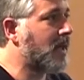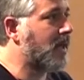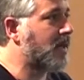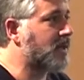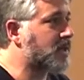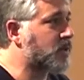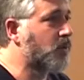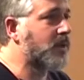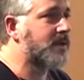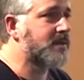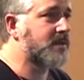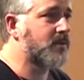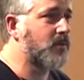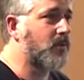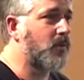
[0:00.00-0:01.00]
uh,
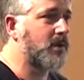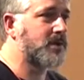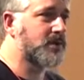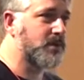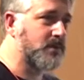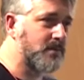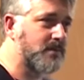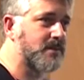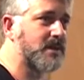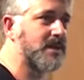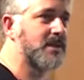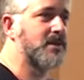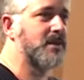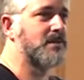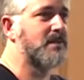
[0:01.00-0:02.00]
students who want to
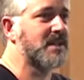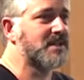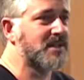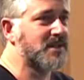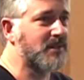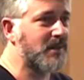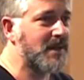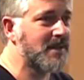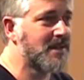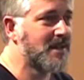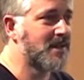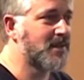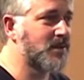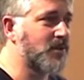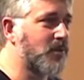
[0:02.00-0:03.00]
do the master degree.
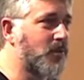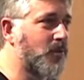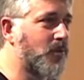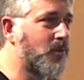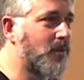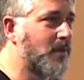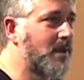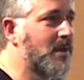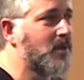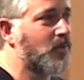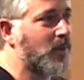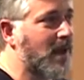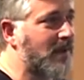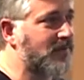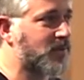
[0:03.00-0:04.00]
So
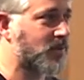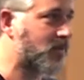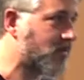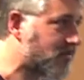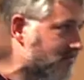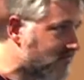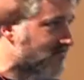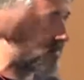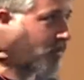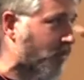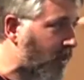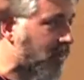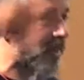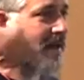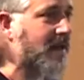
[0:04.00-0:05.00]
we have to
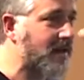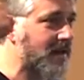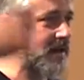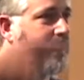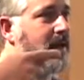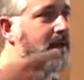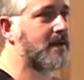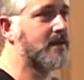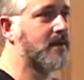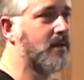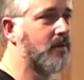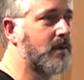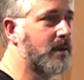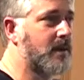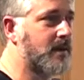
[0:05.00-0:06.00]
rethink again
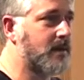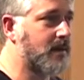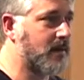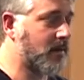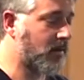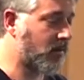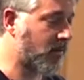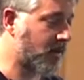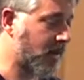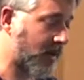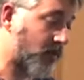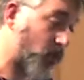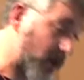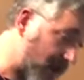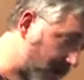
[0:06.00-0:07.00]
our our,
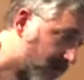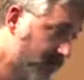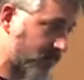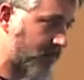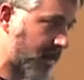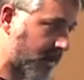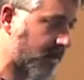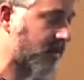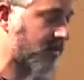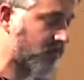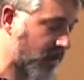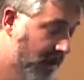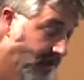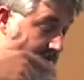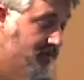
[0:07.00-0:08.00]
and we are make
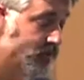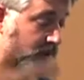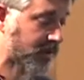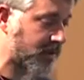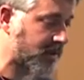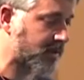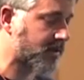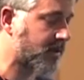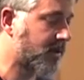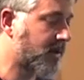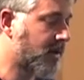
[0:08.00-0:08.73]
we are doing it.